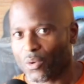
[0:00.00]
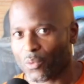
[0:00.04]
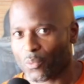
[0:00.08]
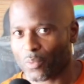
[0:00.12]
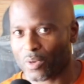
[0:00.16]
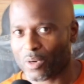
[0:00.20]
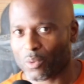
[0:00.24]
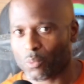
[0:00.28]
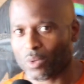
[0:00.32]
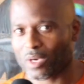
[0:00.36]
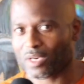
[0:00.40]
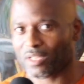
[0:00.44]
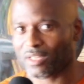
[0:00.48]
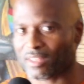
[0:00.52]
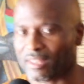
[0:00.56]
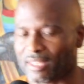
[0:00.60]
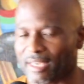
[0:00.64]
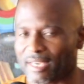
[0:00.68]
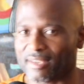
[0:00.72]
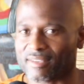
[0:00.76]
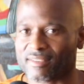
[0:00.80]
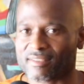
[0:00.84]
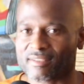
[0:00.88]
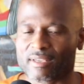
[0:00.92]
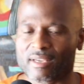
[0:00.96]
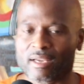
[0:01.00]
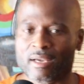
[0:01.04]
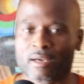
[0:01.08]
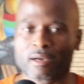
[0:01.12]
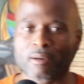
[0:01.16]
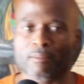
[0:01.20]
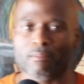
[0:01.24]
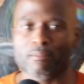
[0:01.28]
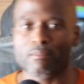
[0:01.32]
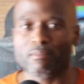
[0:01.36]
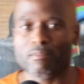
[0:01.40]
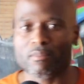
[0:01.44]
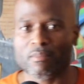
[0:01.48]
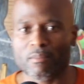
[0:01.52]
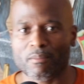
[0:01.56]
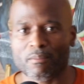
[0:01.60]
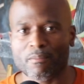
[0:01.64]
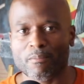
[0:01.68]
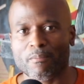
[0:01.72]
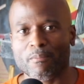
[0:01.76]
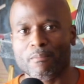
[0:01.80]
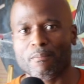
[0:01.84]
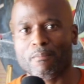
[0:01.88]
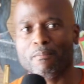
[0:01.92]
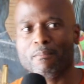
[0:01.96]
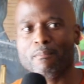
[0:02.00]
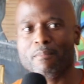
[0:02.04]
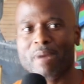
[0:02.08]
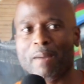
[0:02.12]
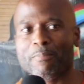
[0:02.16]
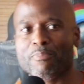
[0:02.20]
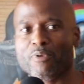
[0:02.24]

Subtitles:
Well, one of the things, my